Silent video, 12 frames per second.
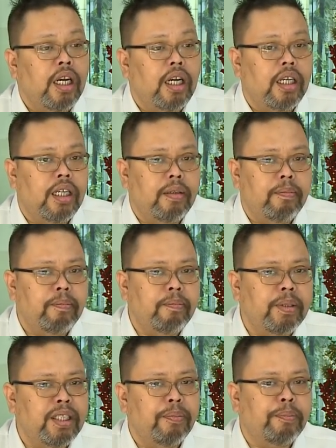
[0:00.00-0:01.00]
Um,
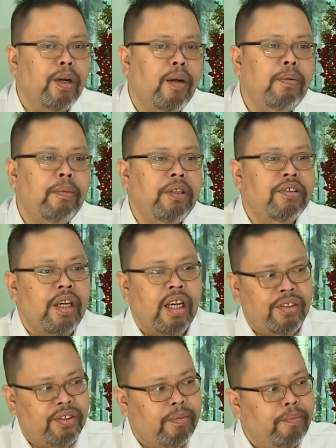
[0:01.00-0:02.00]
but the problem is
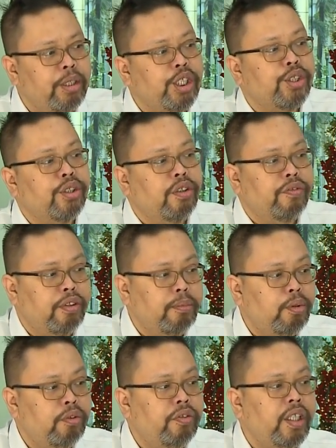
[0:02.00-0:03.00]
exhibition of the
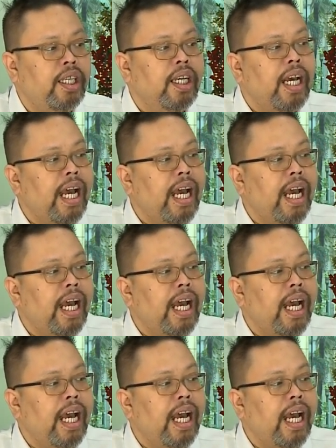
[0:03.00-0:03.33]
movie